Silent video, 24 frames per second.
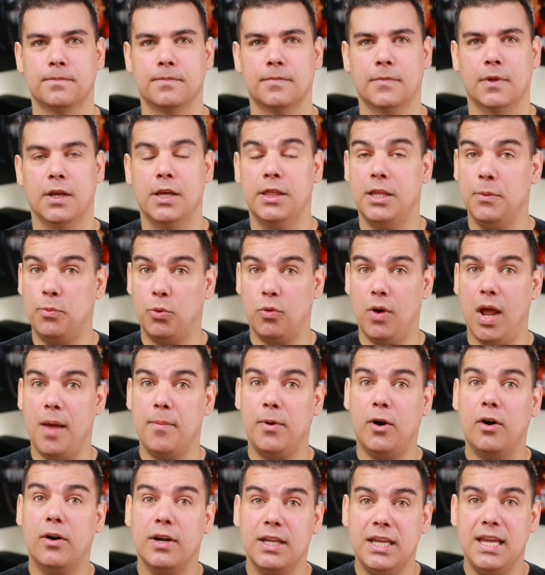The parameter
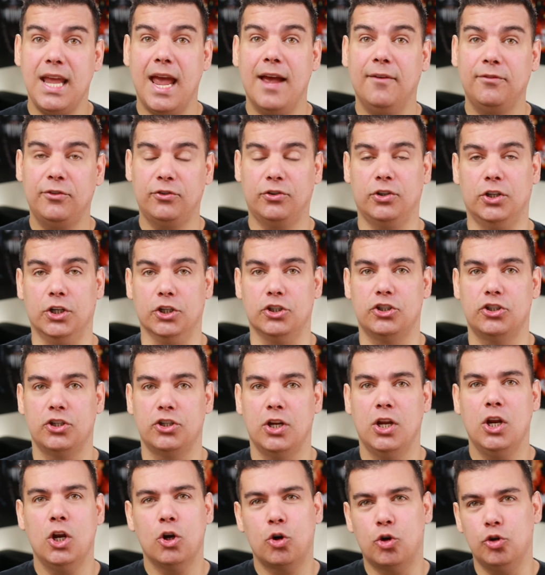EF search
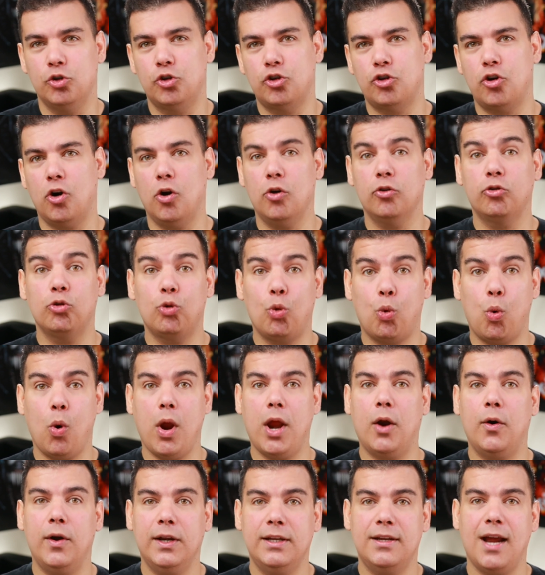controls query
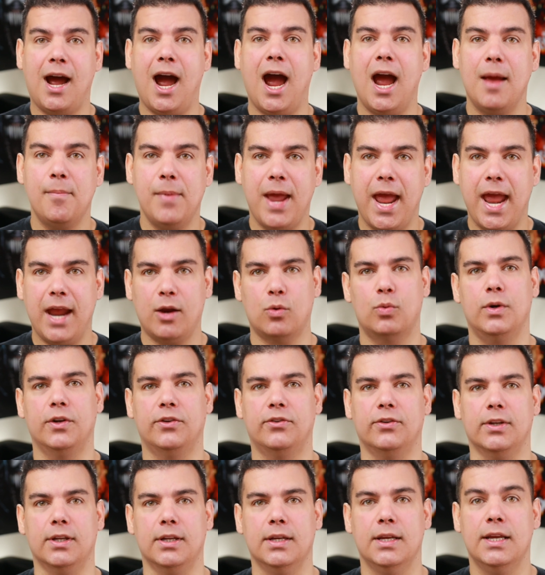time
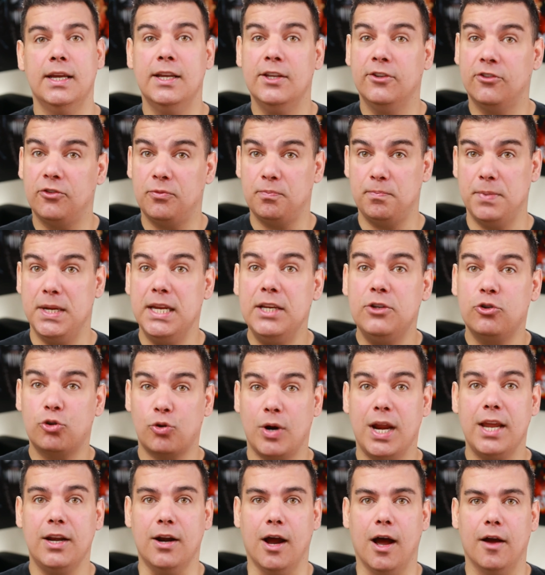accuracy, speed
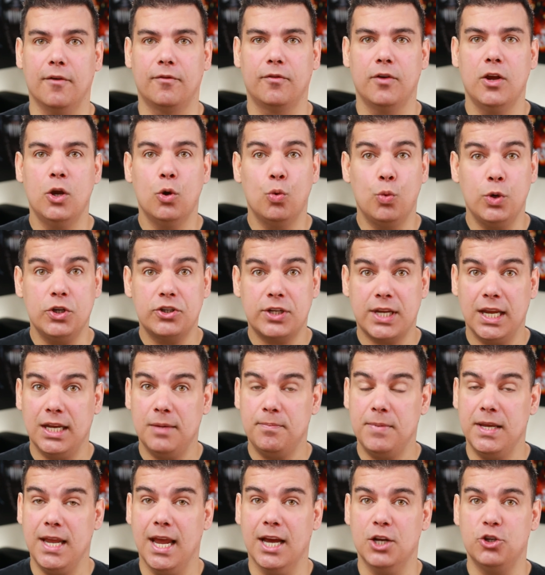trade-off, which can be
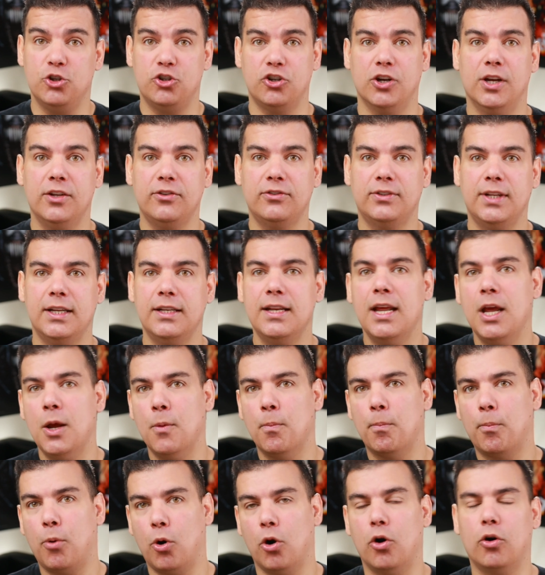adjusted
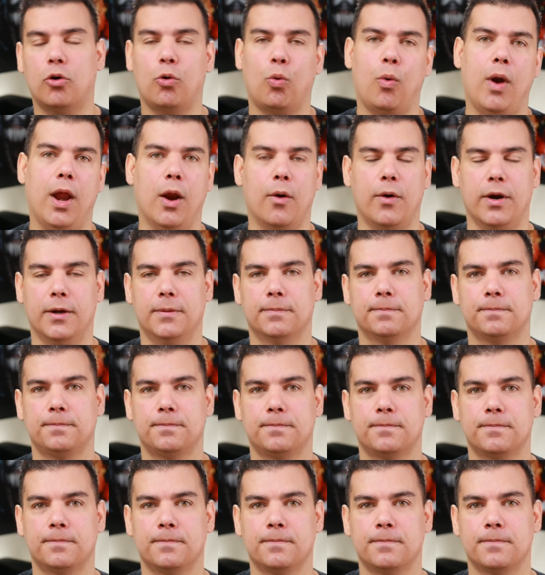per query.
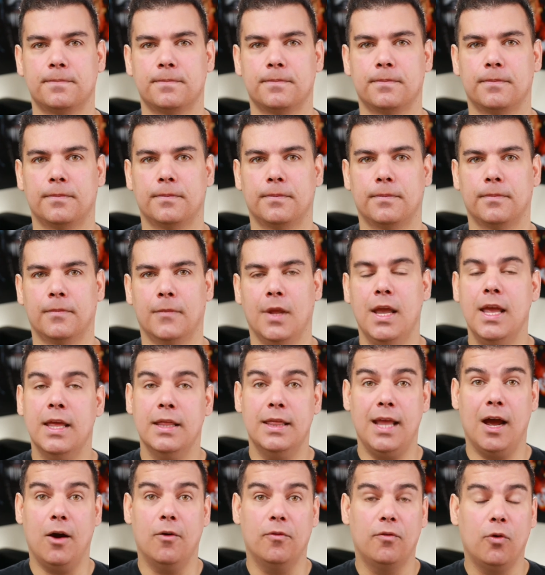Now,
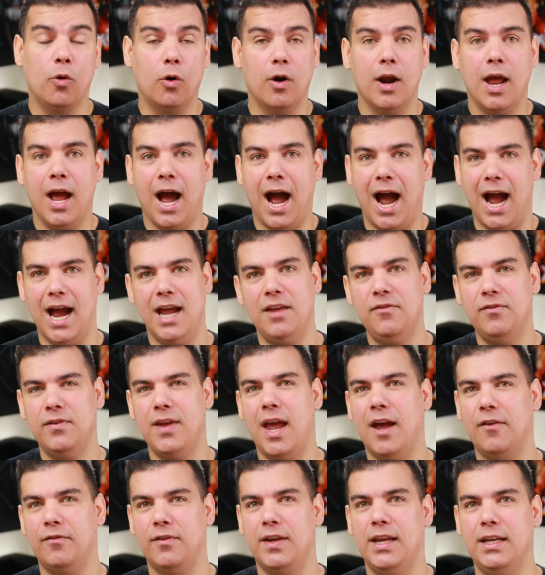for IVF
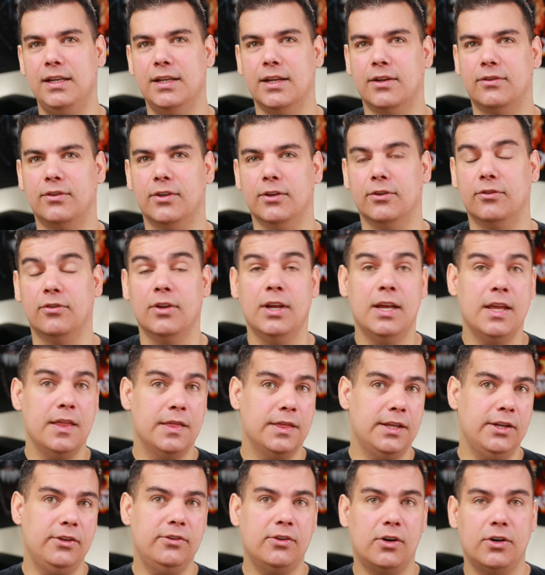indexes, these
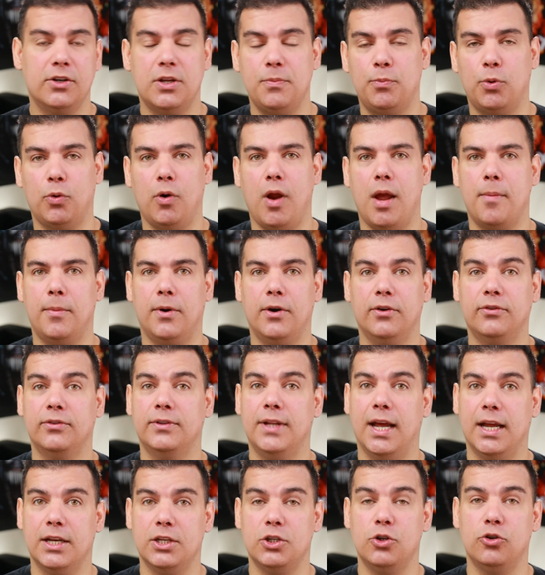are the parameters that
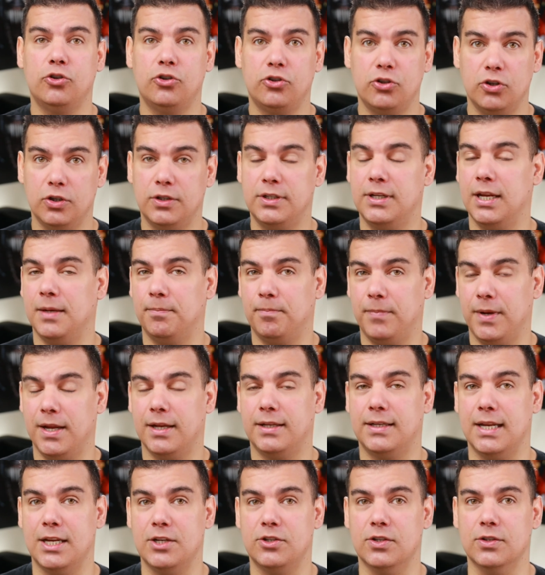you should pay
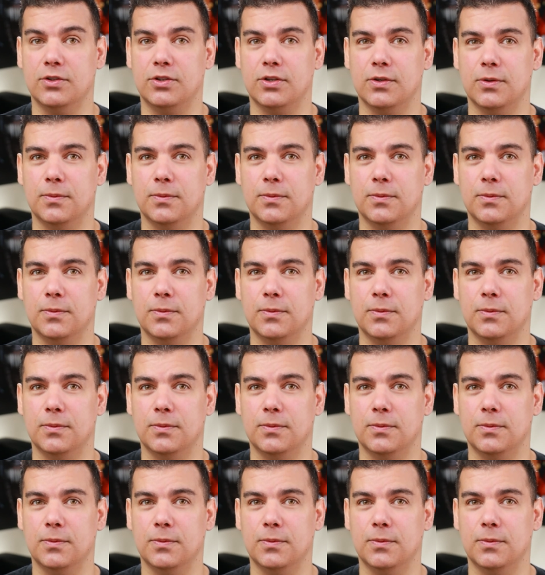attention to.